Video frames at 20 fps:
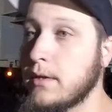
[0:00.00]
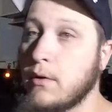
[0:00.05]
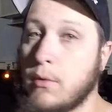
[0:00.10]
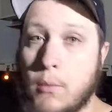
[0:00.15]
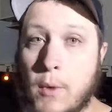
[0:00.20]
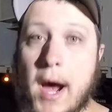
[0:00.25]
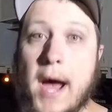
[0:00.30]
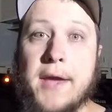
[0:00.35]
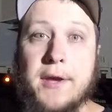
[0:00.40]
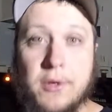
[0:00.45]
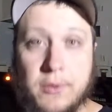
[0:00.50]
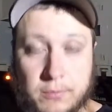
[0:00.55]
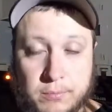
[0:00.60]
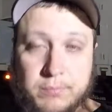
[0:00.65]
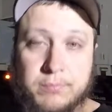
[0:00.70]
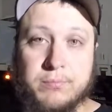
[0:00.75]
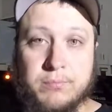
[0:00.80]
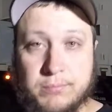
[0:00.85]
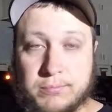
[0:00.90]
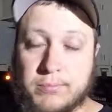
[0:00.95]
while
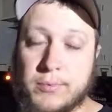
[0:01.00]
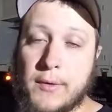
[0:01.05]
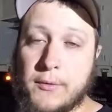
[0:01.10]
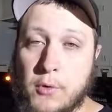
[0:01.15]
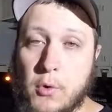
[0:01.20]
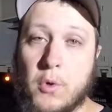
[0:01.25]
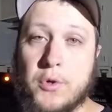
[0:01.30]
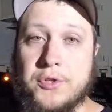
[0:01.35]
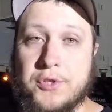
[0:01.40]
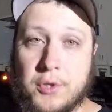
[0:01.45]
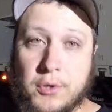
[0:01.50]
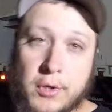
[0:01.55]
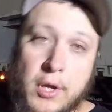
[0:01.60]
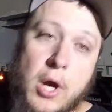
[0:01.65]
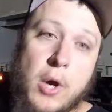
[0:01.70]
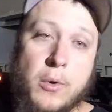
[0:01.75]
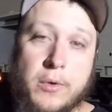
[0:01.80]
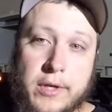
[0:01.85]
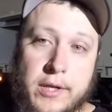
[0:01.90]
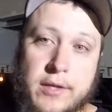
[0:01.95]
of course you're
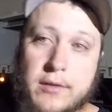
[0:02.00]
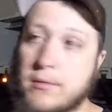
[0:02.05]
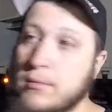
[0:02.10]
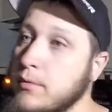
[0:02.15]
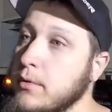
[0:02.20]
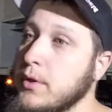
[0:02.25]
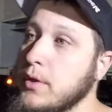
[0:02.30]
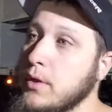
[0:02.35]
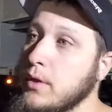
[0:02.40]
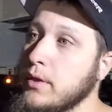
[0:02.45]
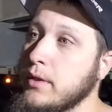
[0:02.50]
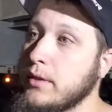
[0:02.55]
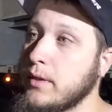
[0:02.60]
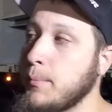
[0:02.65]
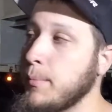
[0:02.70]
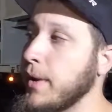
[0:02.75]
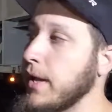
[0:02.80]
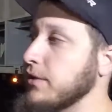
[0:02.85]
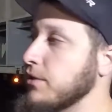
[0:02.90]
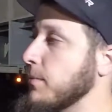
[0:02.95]
loaded.
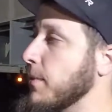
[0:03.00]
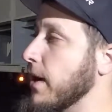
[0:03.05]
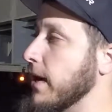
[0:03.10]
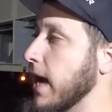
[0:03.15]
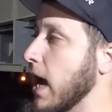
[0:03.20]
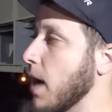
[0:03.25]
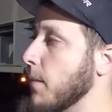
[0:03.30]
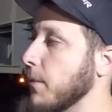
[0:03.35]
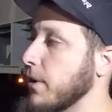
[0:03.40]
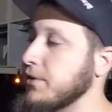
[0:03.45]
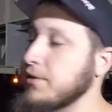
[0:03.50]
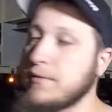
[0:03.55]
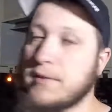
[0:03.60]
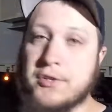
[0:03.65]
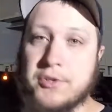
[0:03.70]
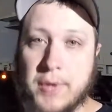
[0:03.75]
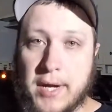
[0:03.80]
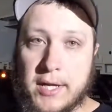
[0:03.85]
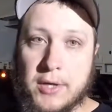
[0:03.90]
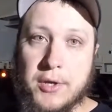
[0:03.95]
Depends upon how much of the
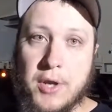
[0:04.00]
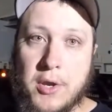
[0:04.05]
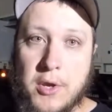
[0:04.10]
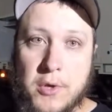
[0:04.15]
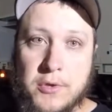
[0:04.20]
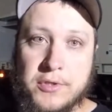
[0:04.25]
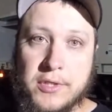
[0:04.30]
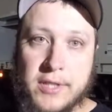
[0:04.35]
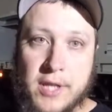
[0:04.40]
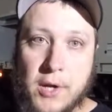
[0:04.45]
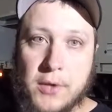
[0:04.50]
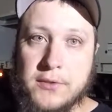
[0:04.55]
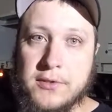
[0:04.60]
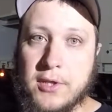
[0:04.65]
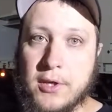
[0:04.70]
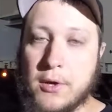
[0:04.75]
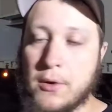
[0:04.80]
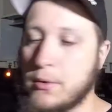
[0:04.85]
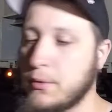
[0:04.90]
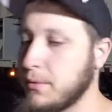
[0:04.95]
trailer you're using though
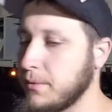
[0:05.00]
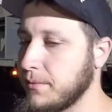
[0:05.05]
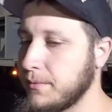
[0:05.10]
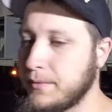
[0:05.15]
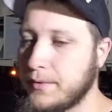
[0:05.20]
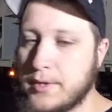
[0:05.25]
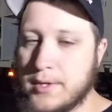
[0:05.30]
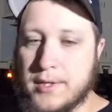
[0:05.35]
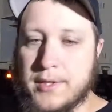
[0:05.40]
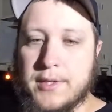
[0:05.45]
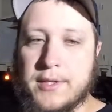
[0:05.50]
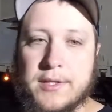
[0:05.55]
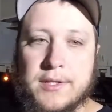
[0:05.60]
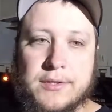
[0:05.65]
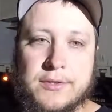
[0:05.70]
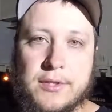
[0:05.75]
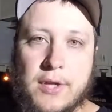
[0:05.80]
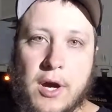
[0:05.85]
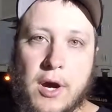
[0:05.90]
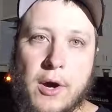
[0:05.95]
too.
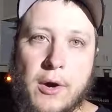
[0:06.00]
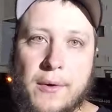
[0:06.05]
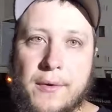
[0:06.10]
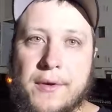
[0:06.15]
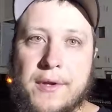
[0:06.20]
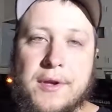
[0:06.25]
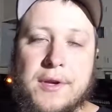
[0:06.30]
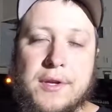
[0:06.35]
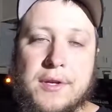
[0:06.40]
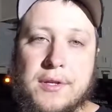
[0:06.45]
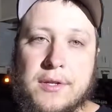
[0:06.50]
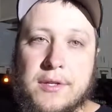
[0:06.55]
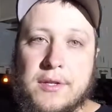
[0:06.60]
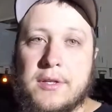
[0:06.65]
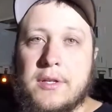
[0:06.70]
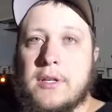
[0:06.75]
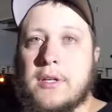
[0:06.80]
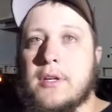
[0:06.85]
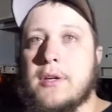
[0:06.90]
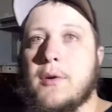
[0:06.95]
So,
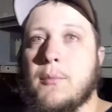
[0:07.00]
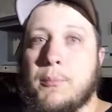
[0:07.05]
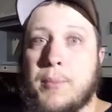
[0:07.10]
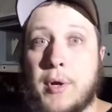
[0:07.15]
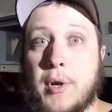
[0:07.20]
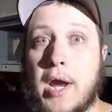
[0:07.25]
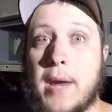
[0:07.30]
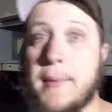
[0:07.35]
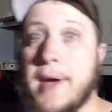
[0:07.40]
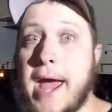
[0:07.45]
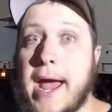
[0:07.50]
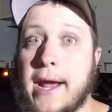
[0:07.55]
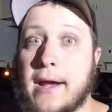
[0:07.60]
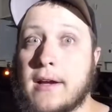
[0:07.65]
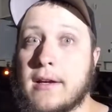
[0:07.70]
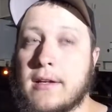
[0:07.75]
be right back.